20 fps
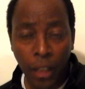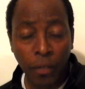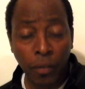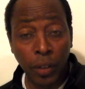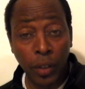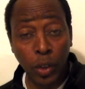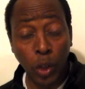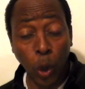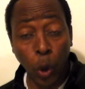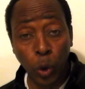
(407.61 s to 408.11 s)

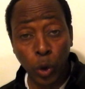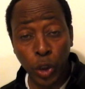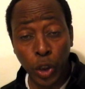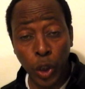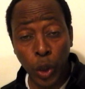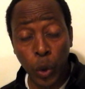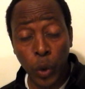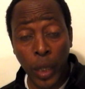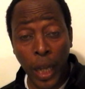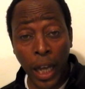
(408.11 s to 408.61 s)
for those of
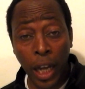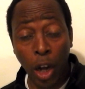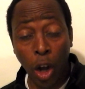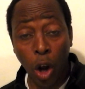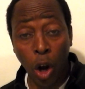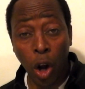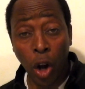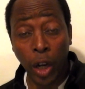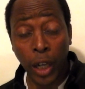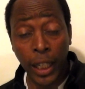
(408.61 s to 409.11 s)
you that
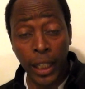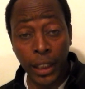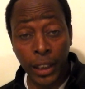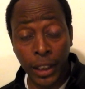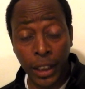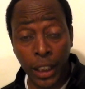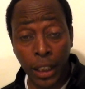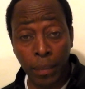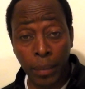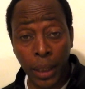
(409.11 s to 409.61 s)
are in
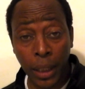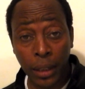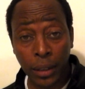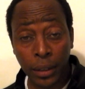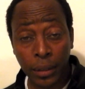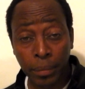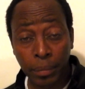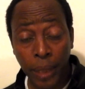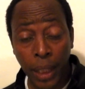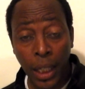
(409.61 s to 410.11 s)

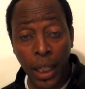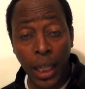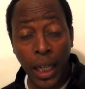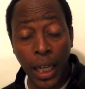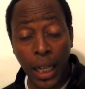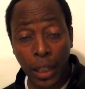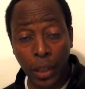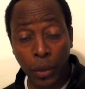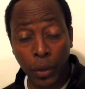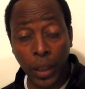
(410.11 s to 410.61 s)
GMS,
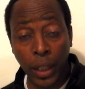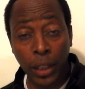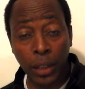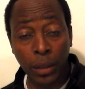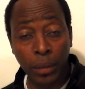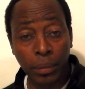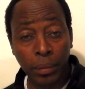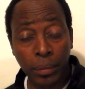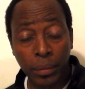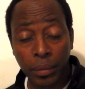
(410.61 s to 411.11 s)
I know
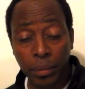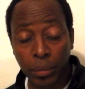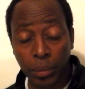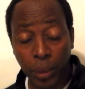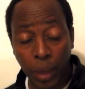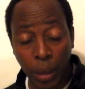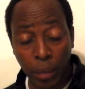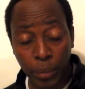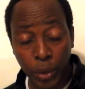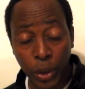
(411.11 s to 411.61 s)
there's
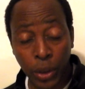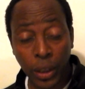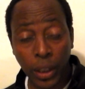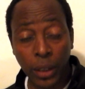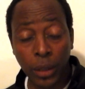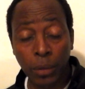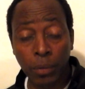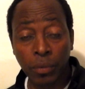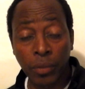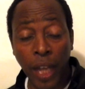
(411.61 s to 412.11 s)
some, I'm sure
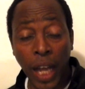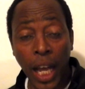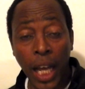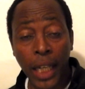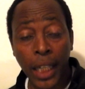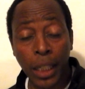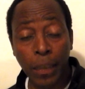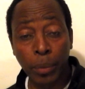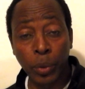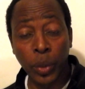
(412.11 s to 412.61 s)
there's some
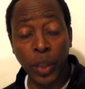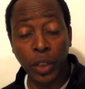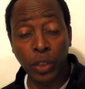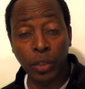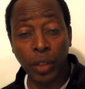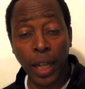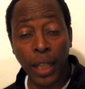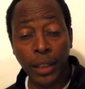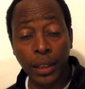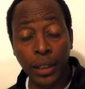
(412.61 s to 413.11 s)
fine Hebrew
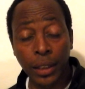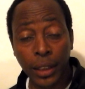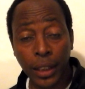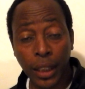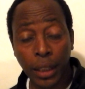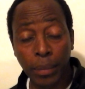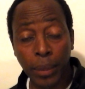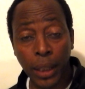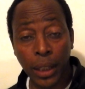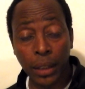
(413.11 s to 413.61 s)
Israelites in
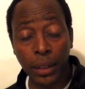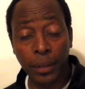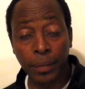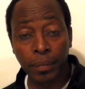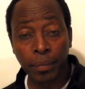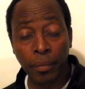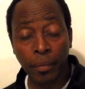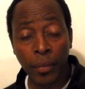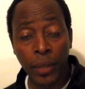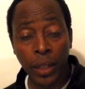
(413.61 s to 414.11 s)
GMS,
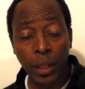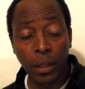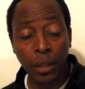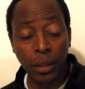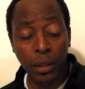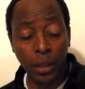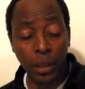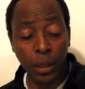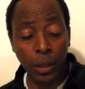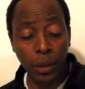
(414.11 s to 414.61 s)

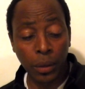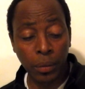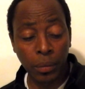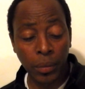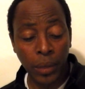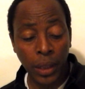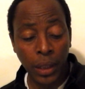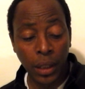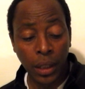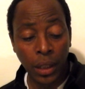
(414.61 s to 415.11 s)
you know,
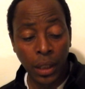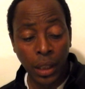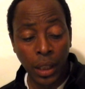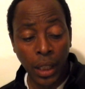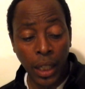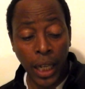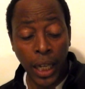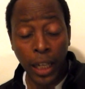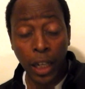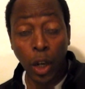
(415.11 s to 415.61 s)

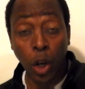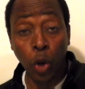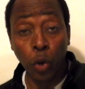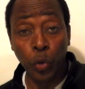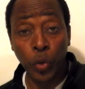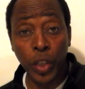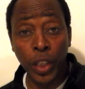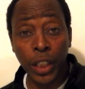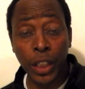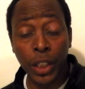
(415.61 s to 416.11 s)
and
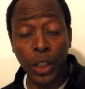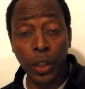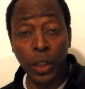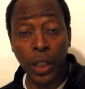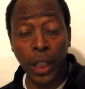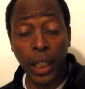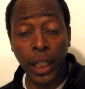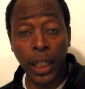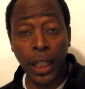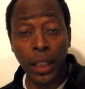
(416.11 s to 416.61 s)
hopefully you're
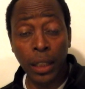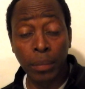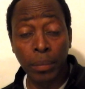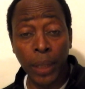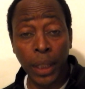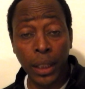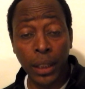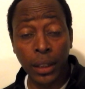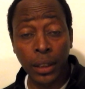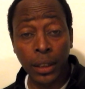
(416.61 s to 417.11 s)
looking at them
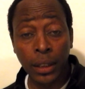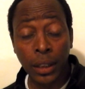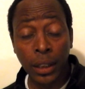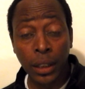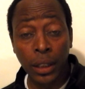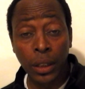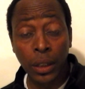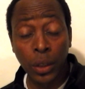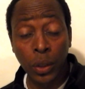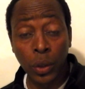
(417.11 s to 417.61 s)
niggas
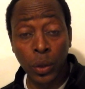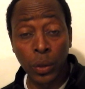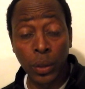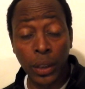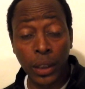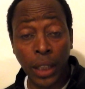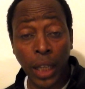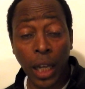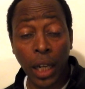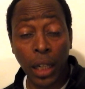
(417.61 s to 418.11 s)
who
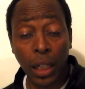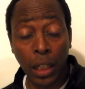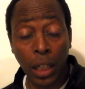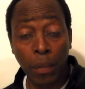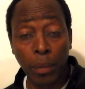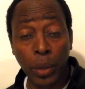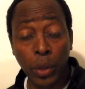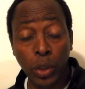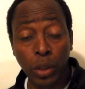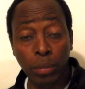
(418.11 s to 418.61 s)
decided to
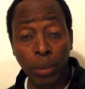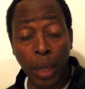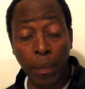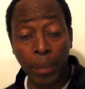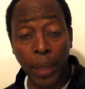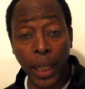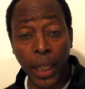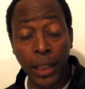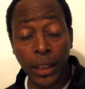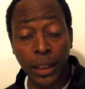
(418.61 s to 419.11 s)
come onto my
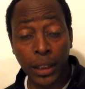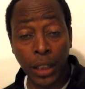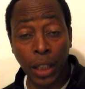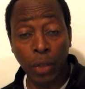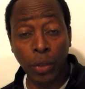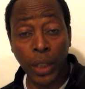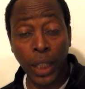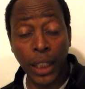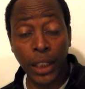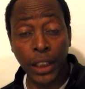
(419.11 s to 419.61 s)
page and
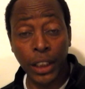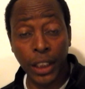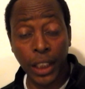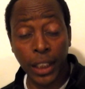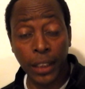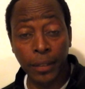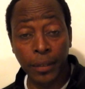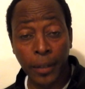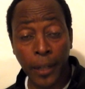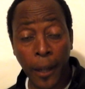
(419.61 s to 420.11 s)
talk that
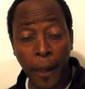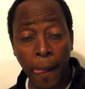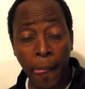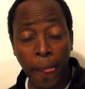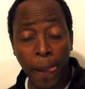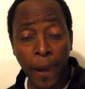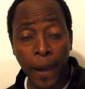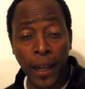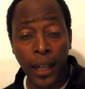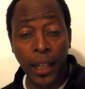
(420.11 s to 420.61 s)
shit,
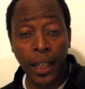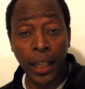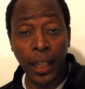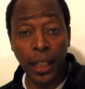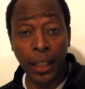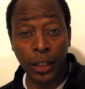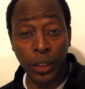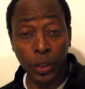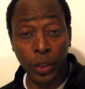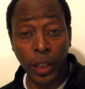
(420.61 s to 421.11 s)

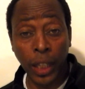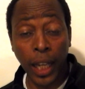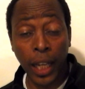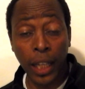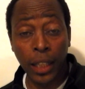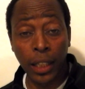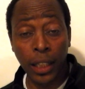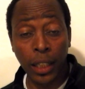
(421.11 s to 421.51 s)
and you saying to